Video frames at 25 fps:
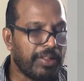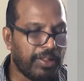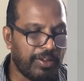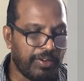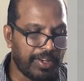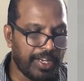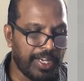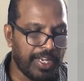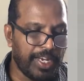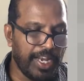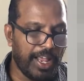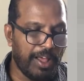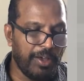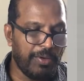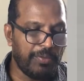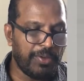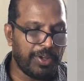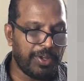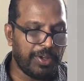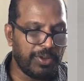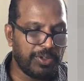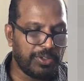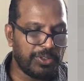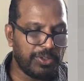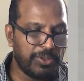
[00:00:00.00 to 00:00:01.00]
Okay, now we
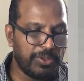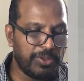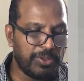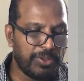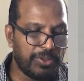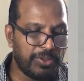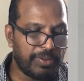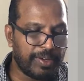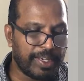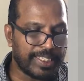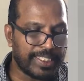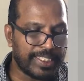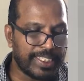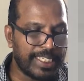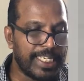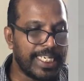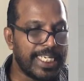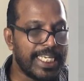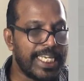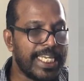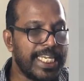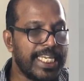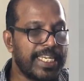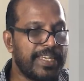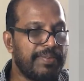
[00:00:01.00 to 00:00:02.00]
go to question
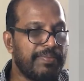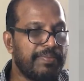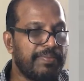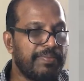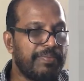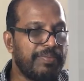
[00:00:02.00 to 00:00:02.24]
E.